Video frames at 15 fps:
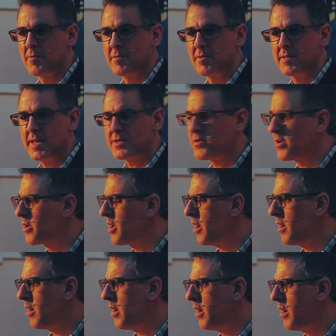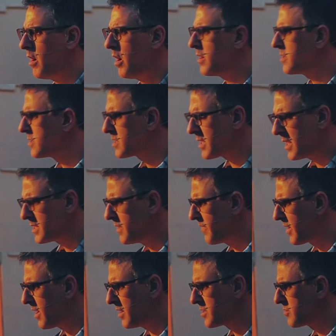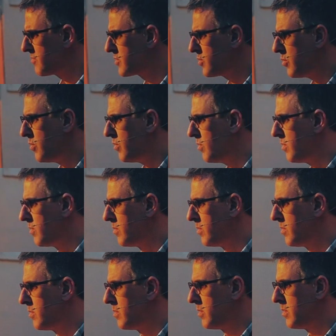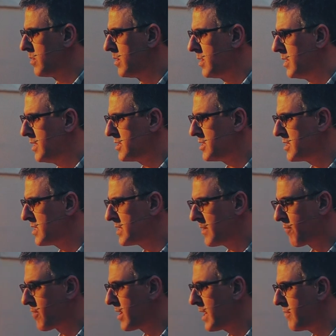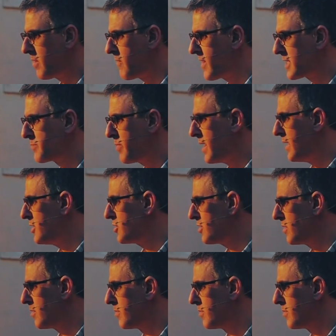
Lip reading: that's not an unscientific answer at all. It's just a different level of explanation.